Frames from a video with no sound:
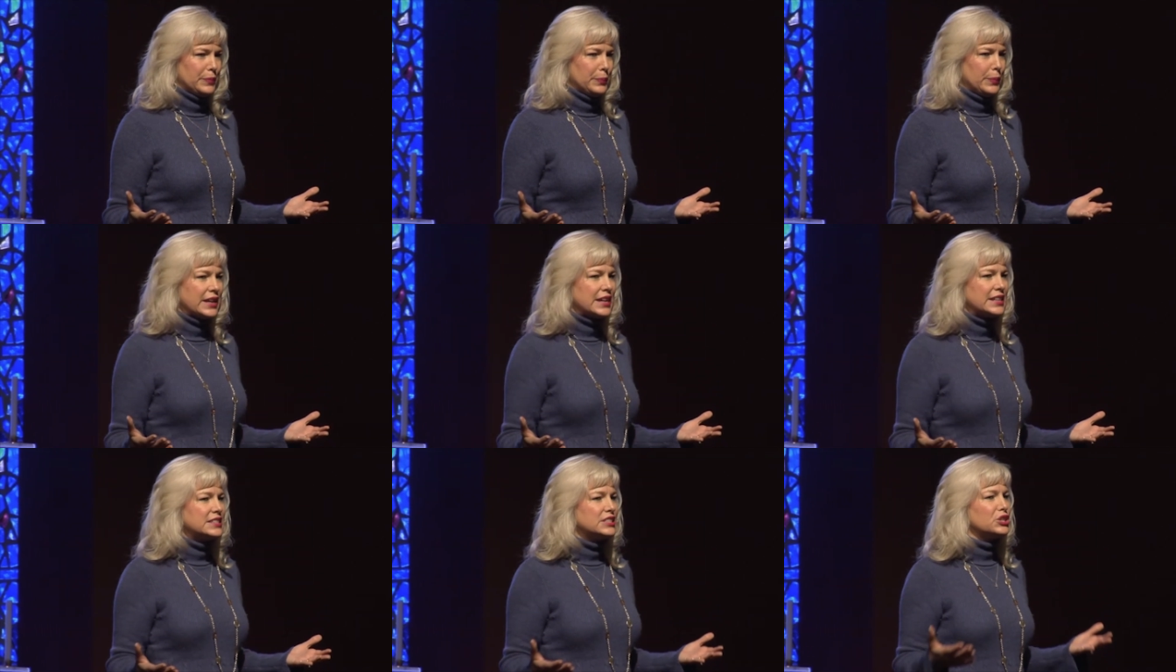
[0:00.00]

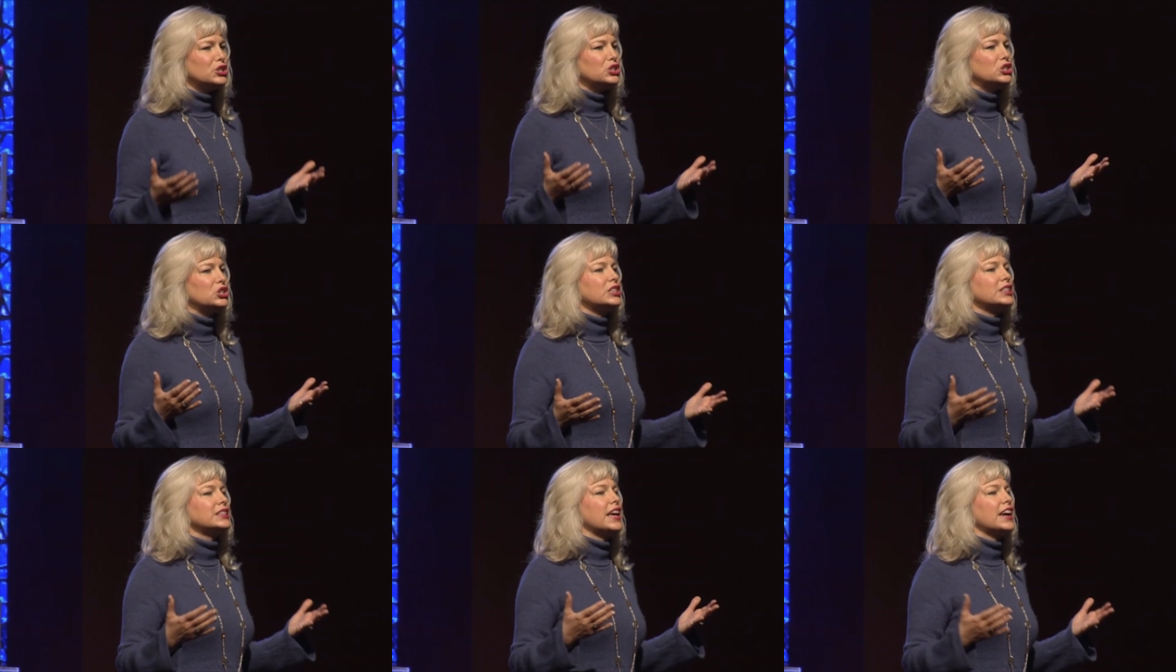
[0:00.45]
Because there
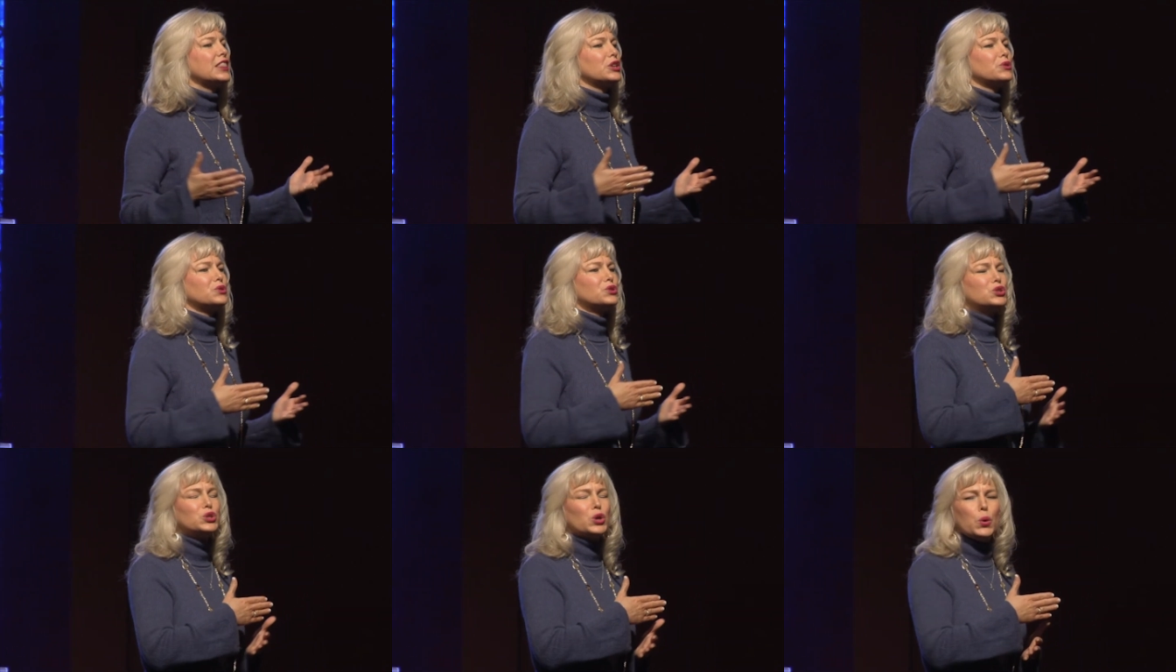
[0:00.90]
looked like
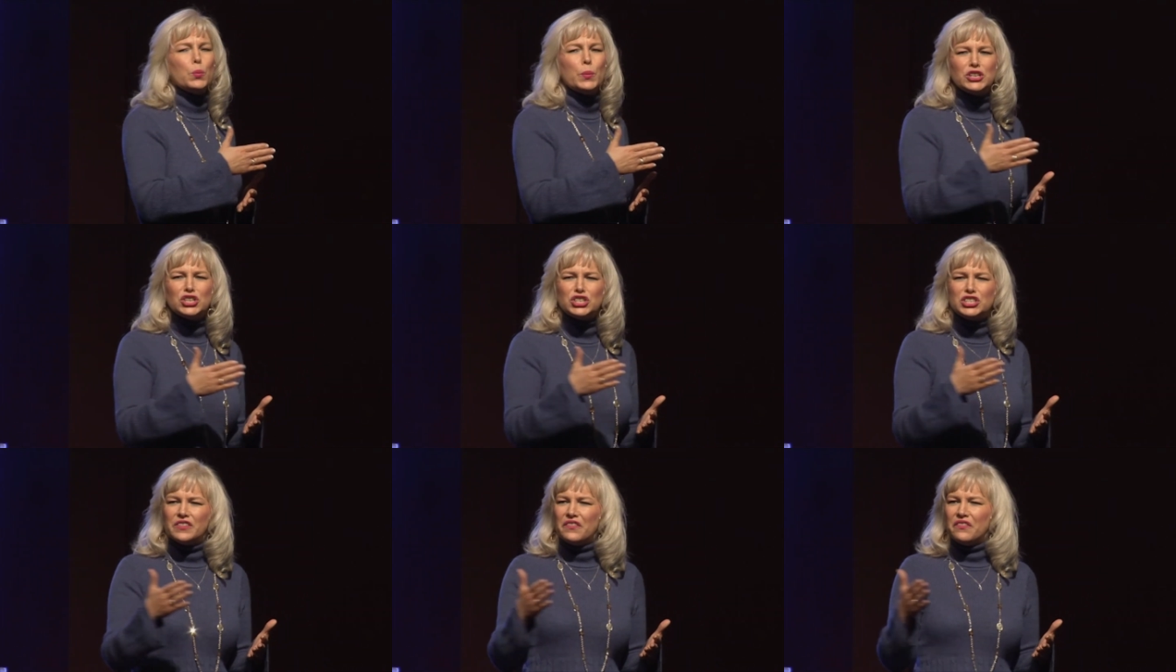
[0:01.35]
there's so
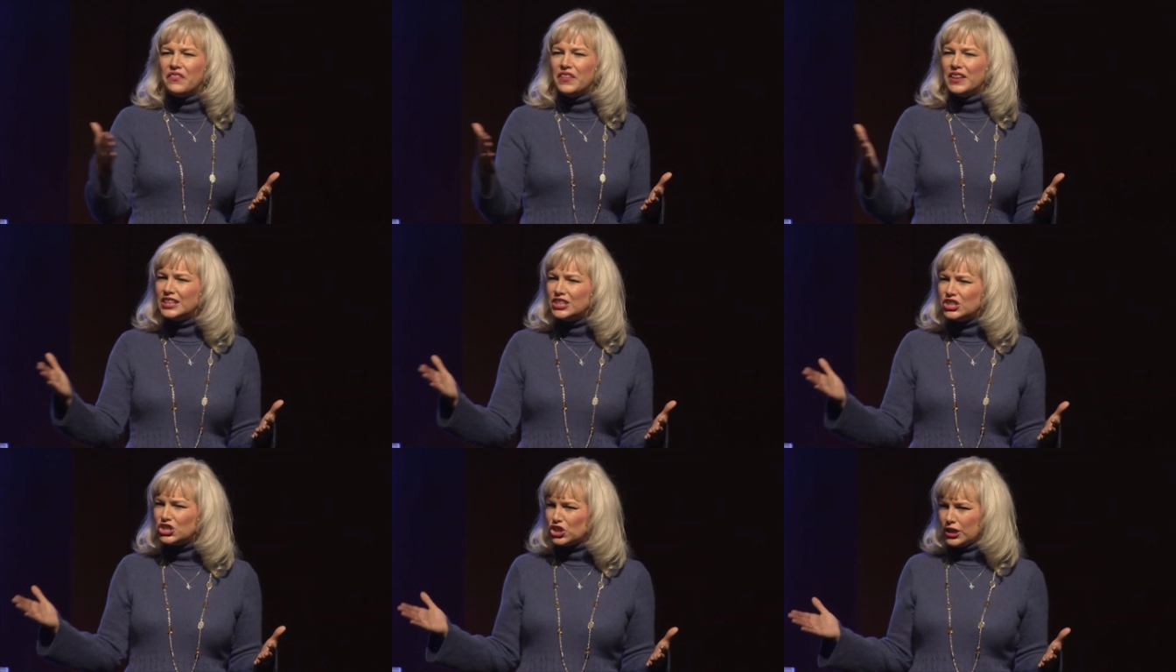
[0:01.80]
much
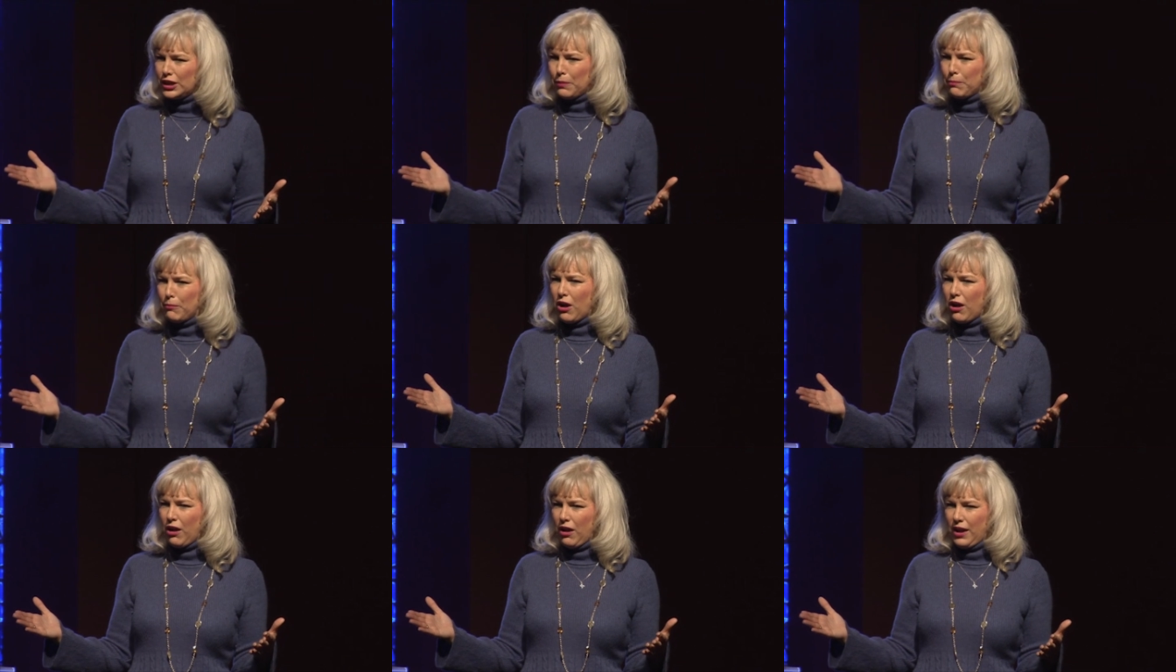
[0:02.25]
division
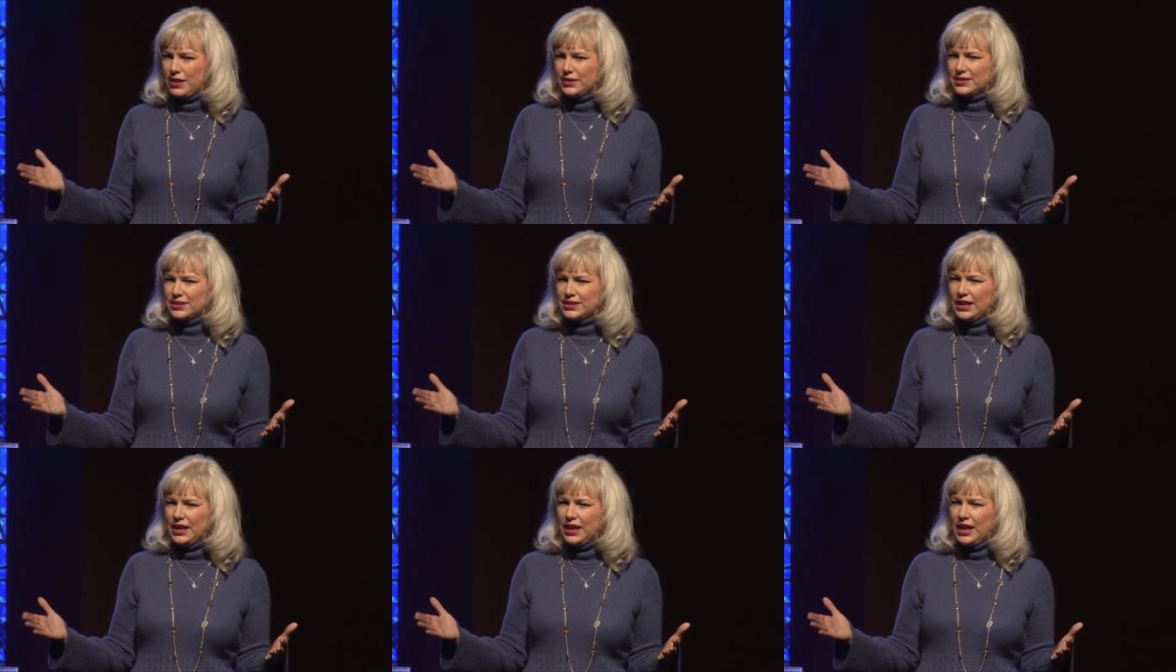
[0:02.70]
among
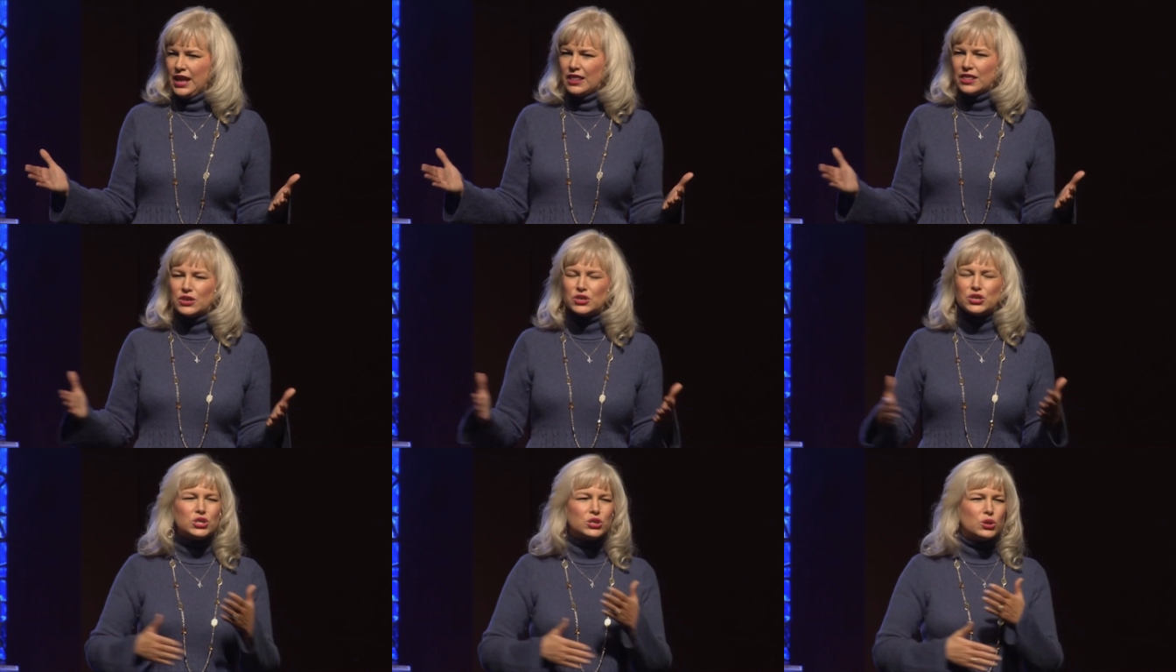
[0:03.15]
us.
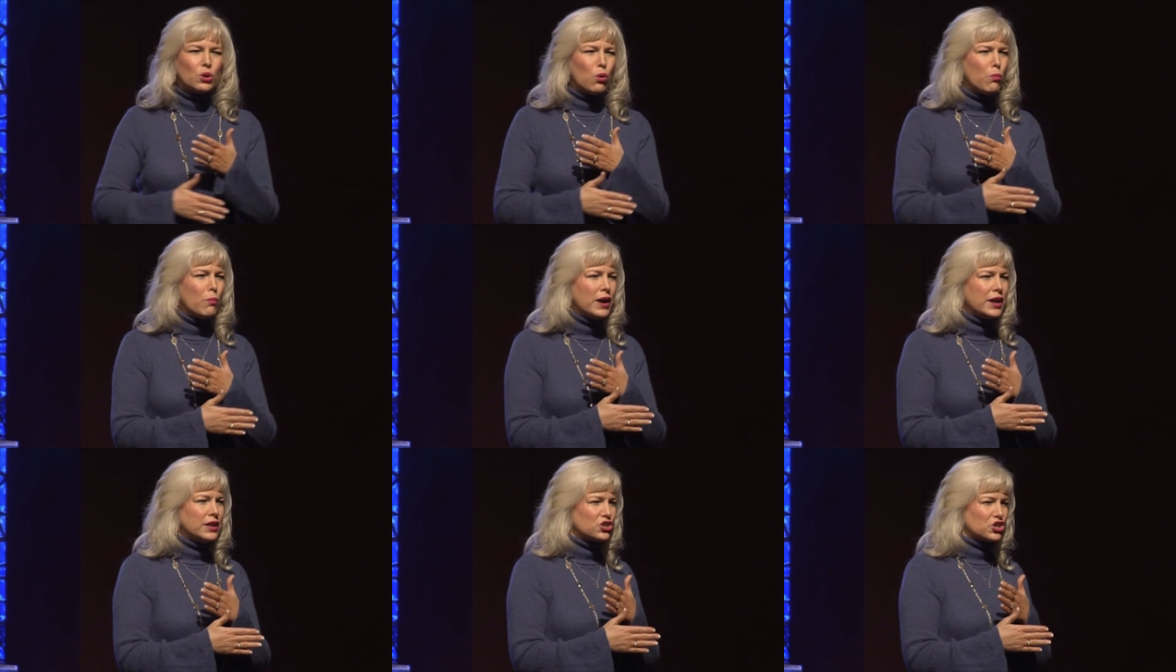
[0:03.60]
There's so
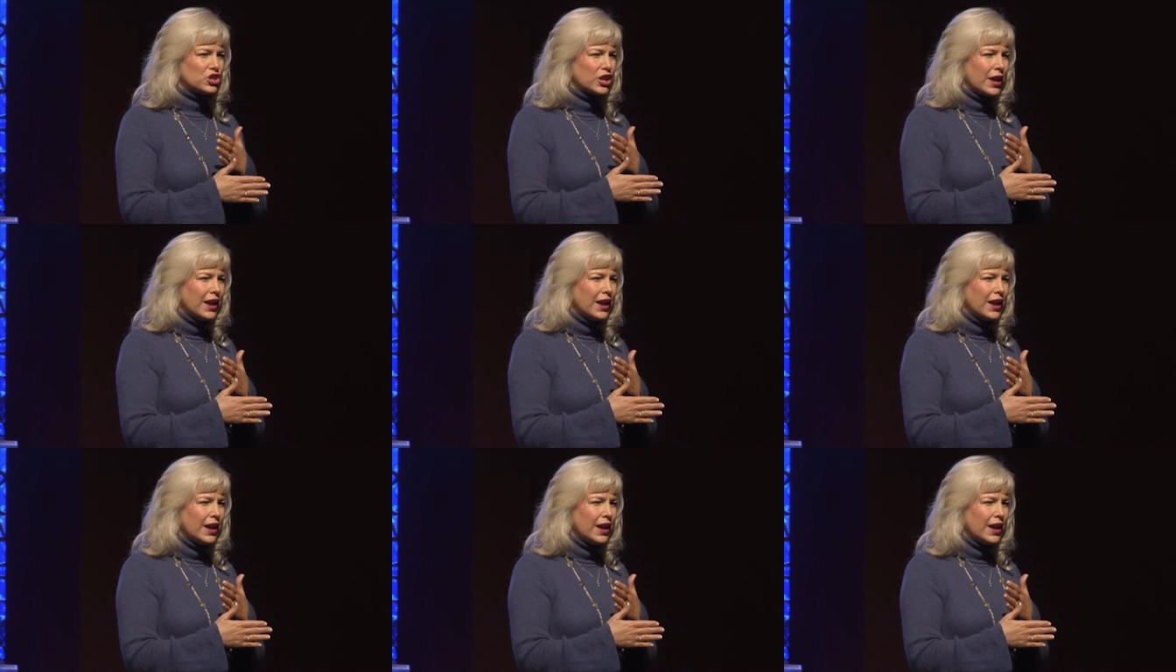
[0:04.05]
much,